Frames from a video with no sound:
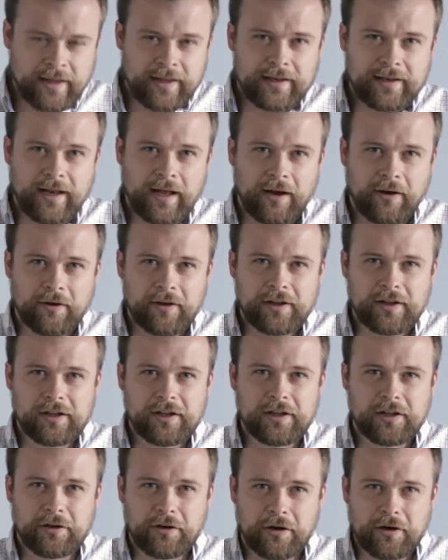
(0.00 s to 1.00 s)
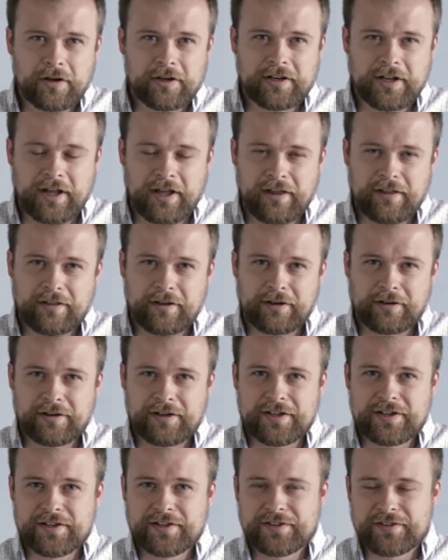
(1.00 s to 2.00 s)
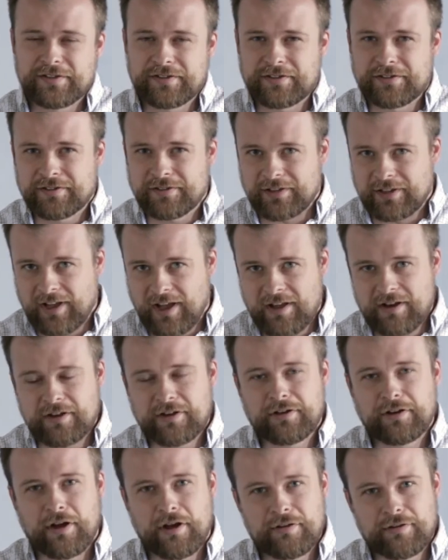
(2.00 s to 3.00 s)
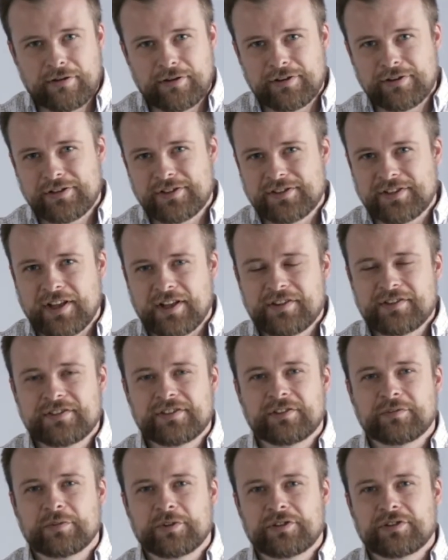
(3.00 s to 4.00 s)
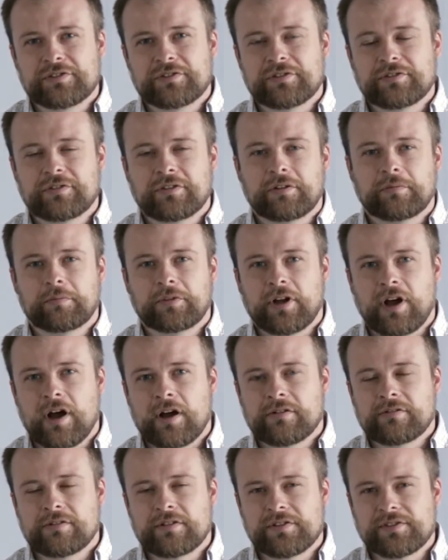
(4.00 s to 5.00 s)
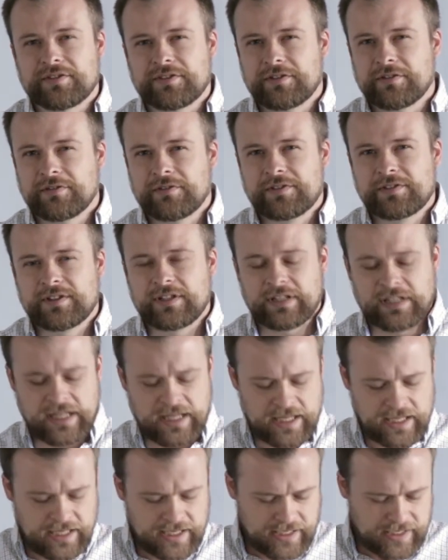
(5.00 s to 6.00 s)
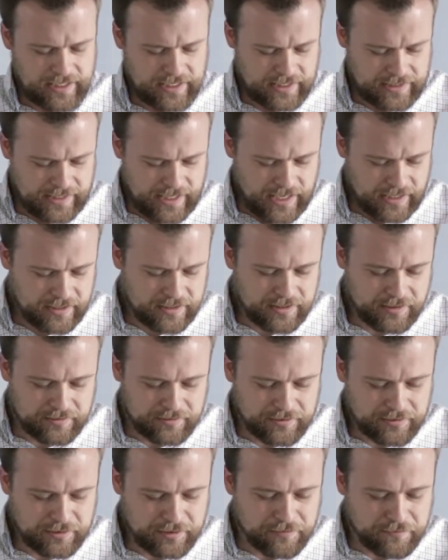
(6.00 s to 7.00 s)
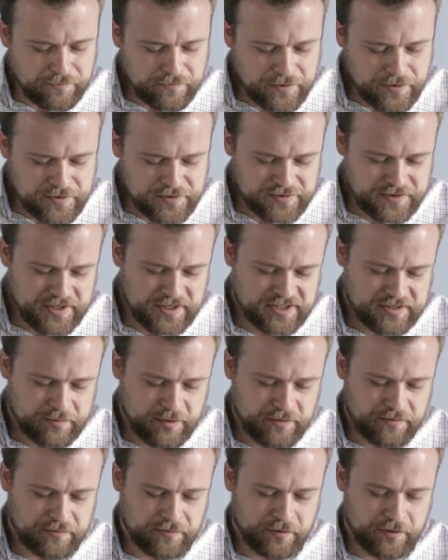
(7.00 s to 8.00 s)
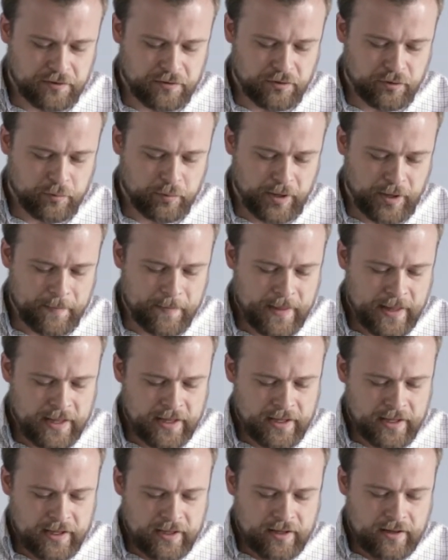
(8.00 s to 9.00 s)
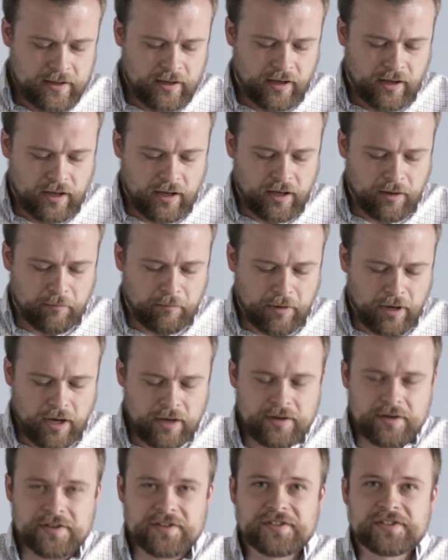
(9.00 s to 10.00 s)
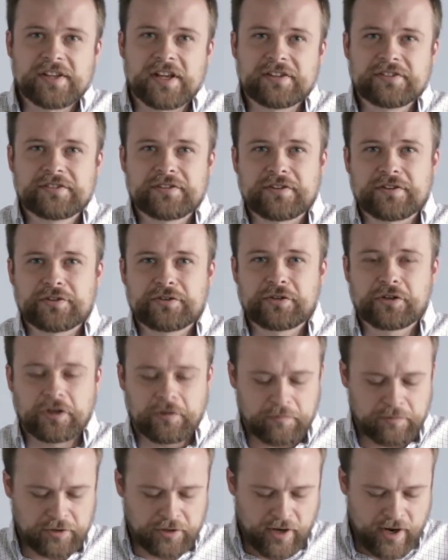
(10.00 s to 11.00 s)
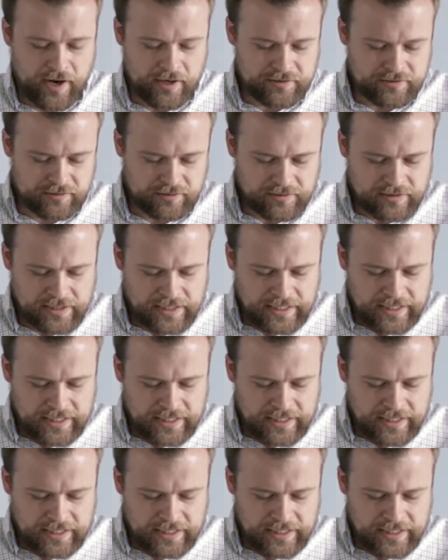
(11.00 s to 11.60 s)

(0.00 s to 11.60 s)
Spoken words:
Now, in our day, there is yet another sense in which the term doctrine is used, and that can confuse things a bit further, but a modern sense of the term doctrine